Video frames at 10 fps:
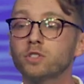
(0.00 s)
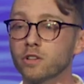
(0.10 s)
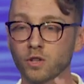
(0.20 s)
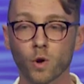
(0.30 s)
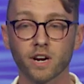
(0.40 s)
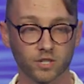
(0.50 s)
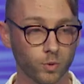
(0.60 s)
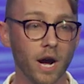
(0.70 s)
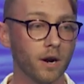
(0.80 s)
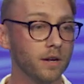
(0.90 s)
to the Lord as
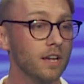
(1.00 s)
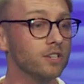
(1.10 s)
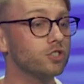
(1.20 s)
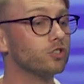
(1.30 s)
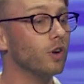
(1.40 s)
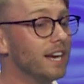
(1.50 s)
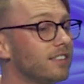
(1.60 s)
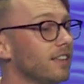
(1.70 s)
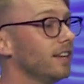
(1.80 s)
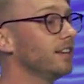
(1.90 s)
well.
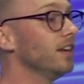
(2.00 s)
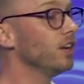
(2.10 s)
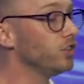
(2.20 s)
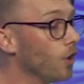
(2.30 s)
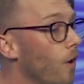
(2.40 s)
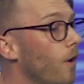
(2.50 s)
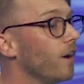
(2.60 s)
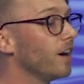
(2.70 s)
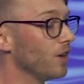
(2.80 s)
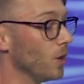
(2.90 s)
Strengthen
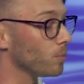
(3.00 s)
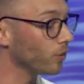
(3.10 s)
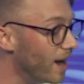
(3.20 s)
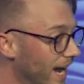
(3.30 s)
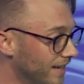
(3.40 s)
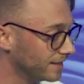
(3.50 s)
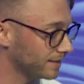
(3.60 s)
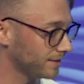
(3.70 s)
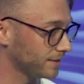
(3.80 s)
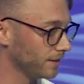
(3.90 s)
your
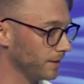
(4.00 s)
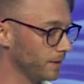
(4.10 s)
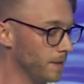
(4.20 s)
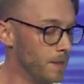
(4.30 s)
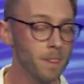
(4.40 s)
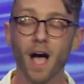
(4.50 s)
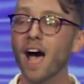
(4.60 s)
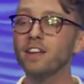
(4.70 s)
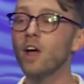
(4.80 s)
praise. I